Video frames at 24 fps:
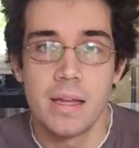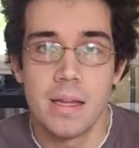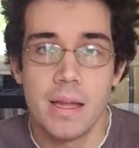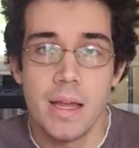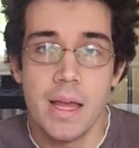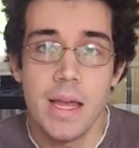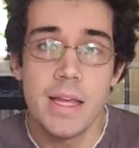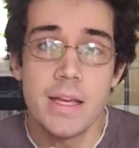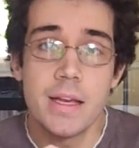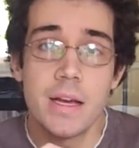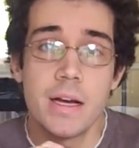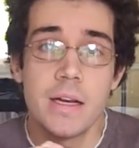
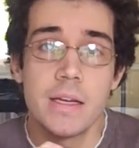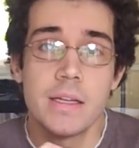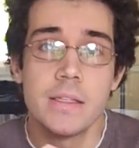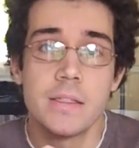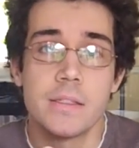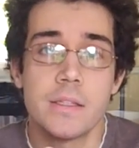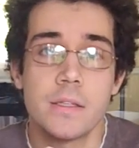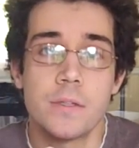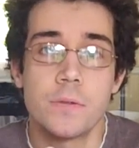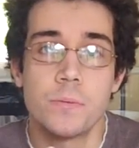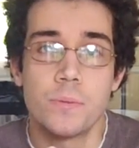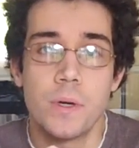Hey
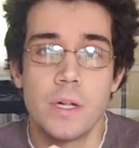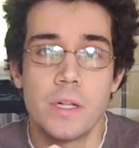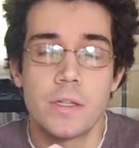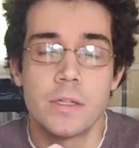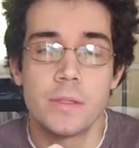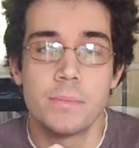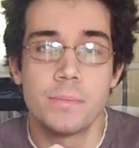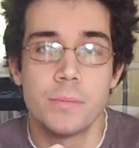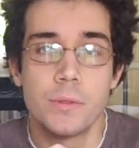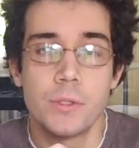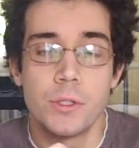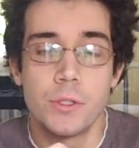guys, and
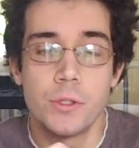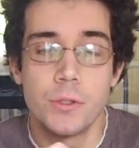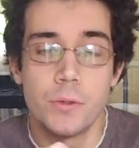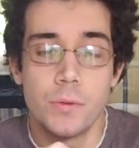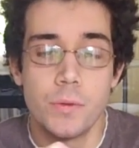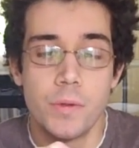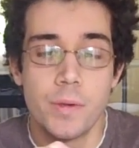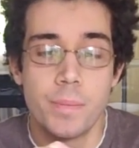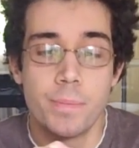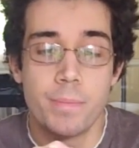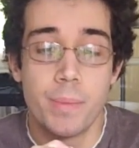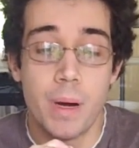welcome to
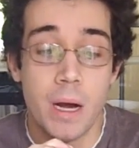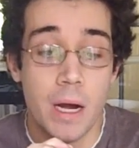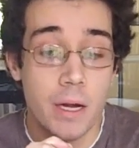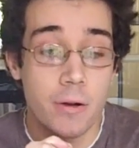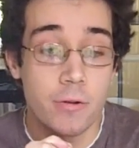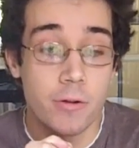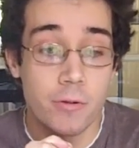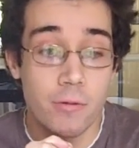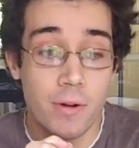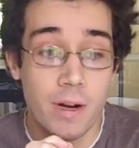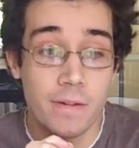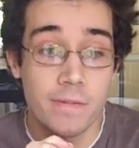the
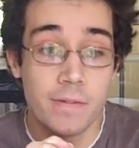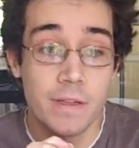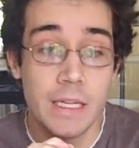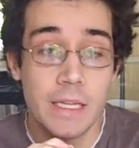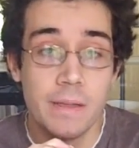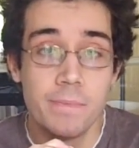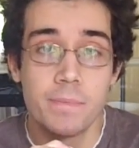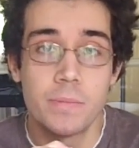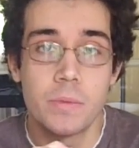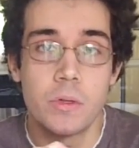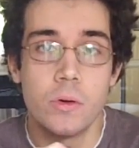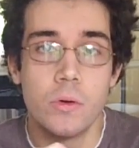Pyrography
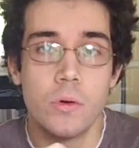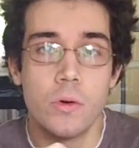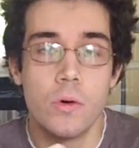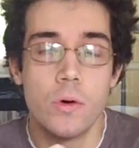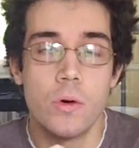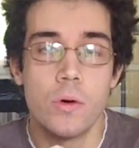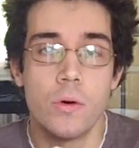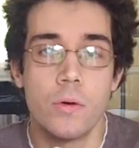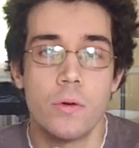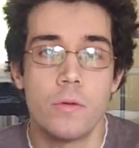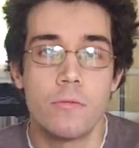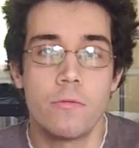
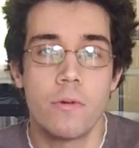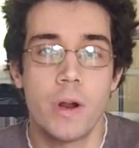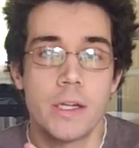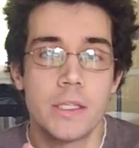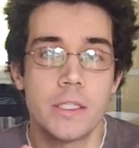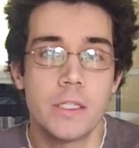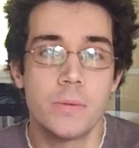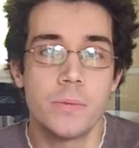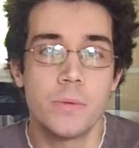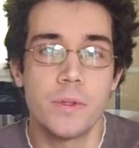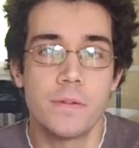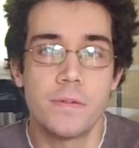or
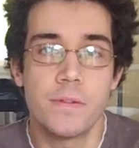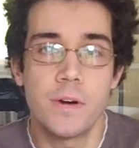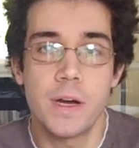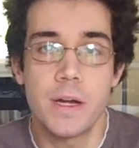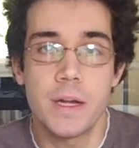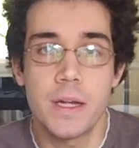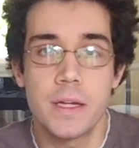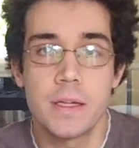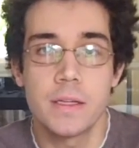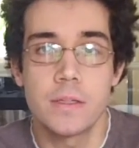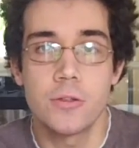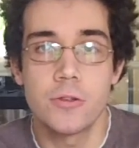Writing with
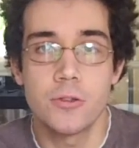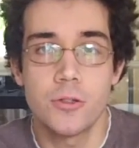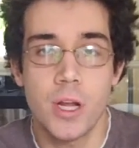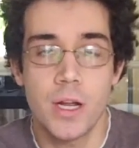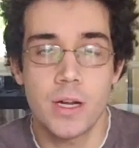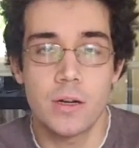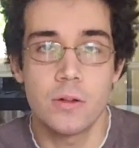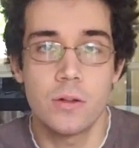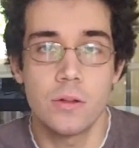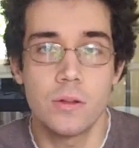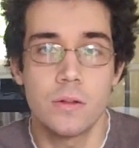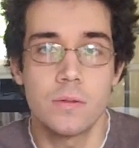Fire
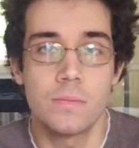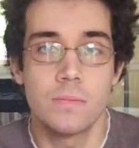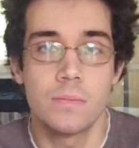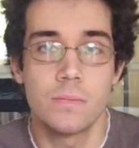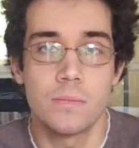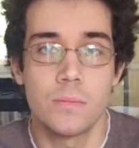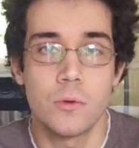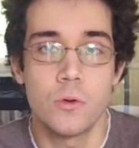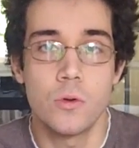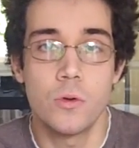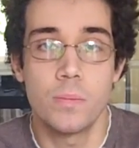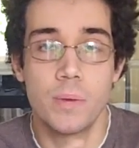channel
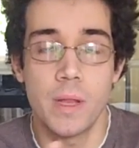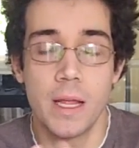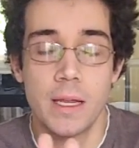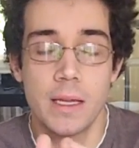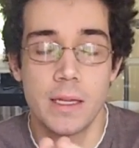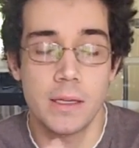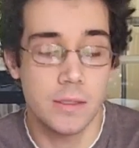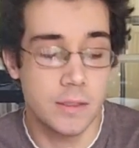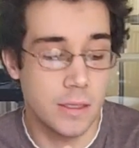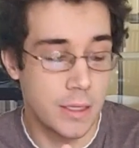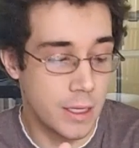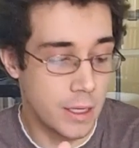or
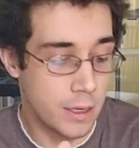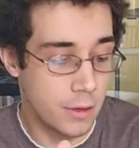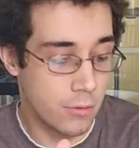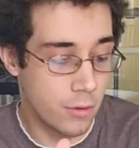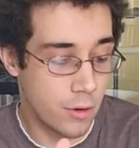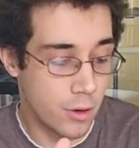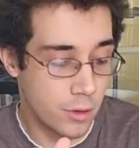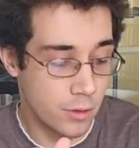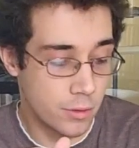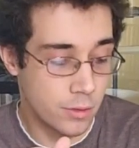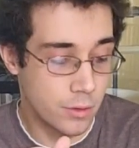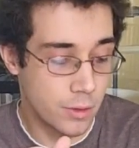playlist here
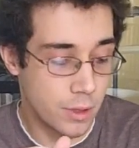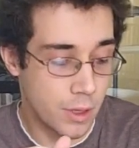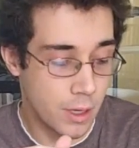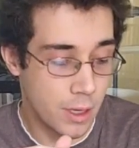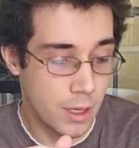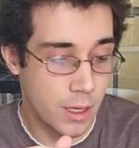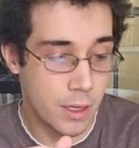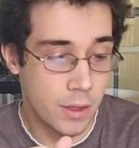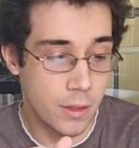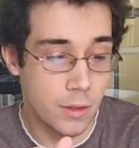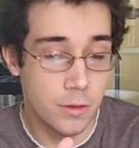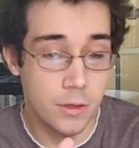on
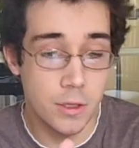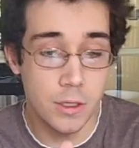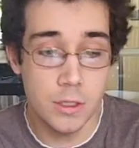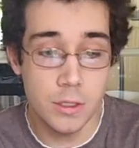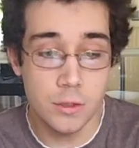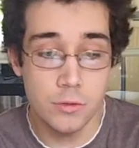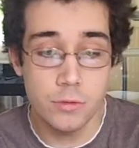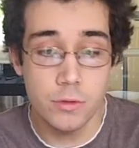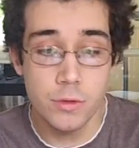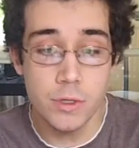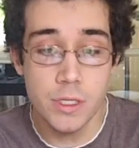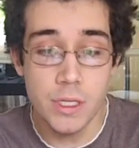
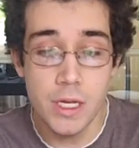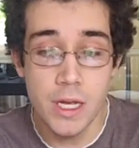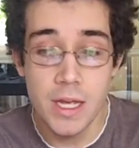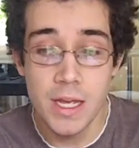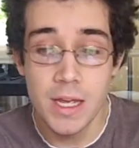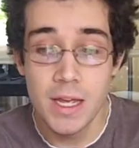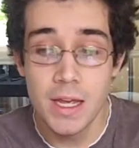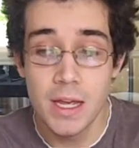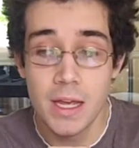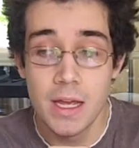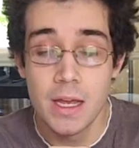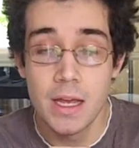Thelearningdroid.
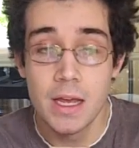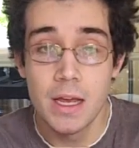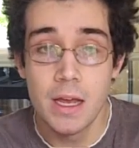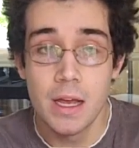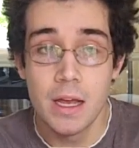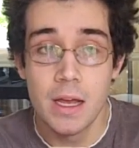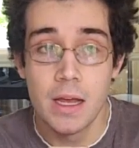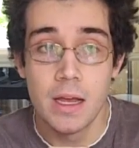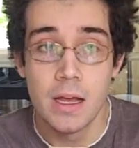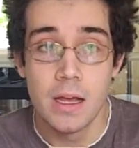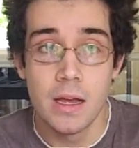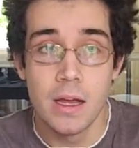
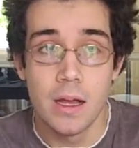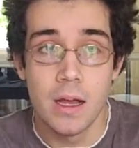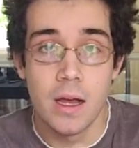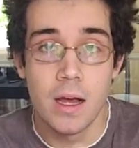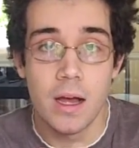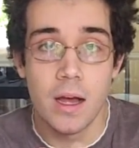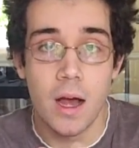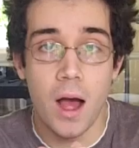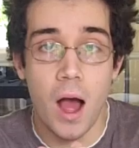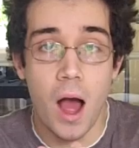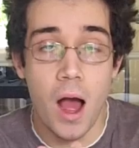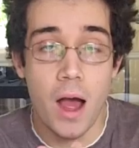
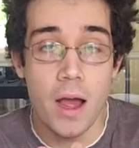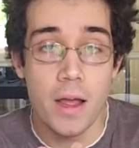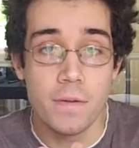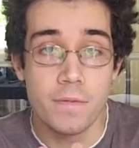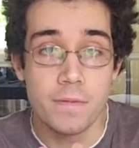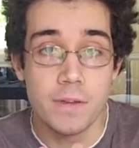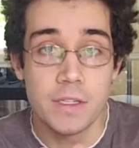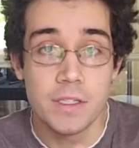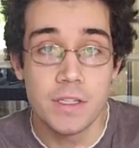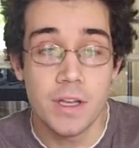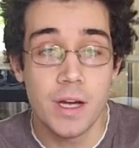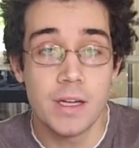I've
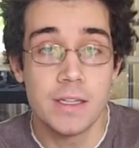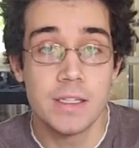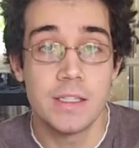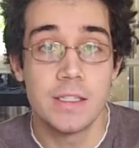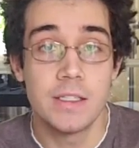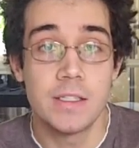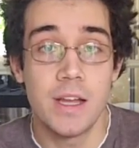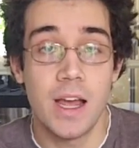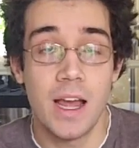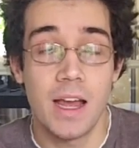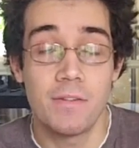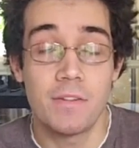
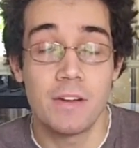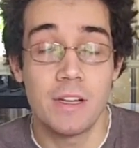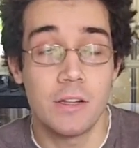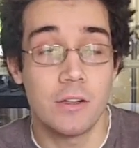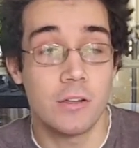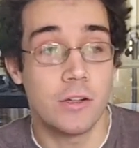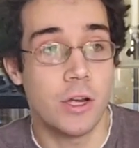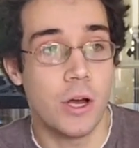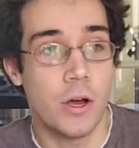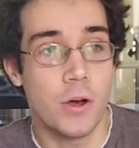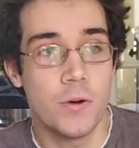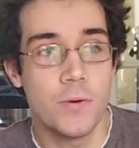decided to have a little
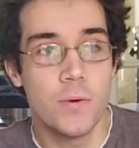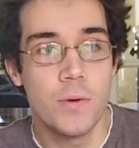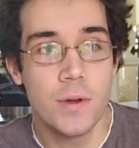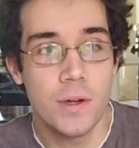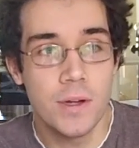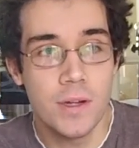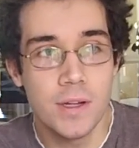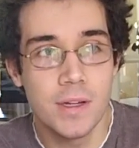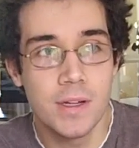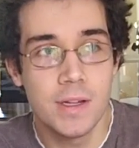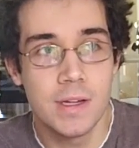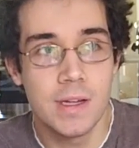go
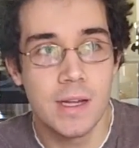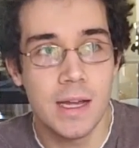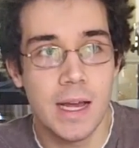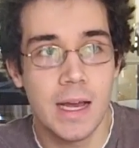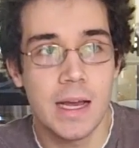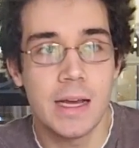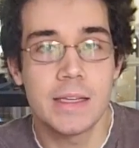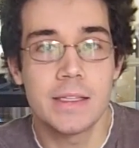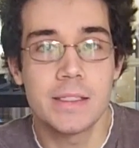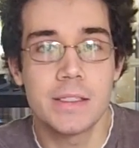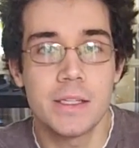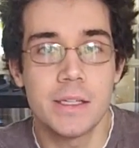
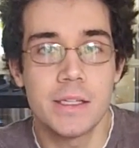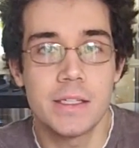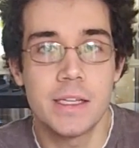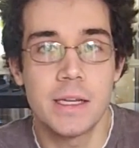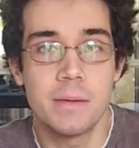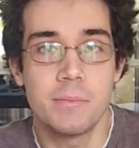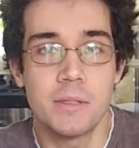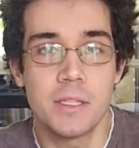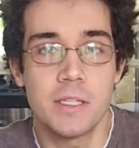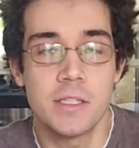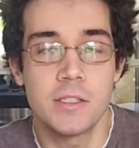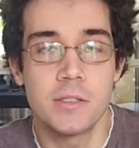at
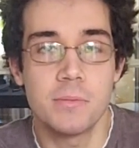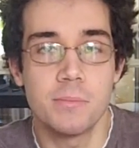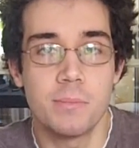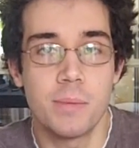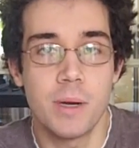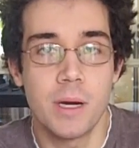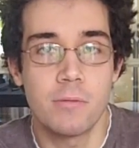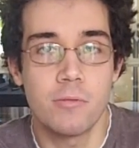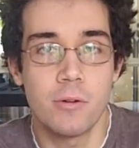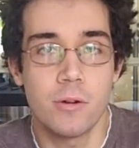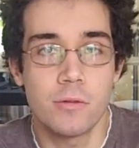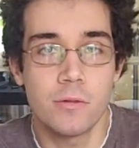attempting some
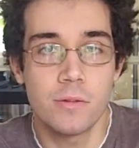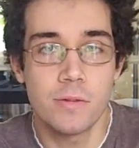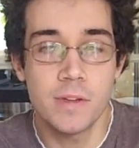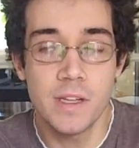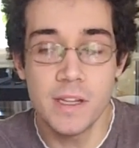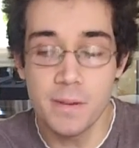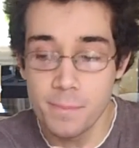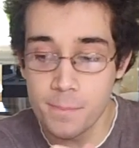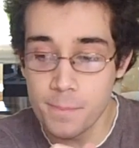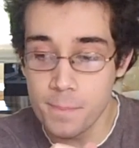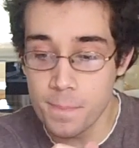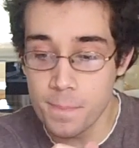pyrography.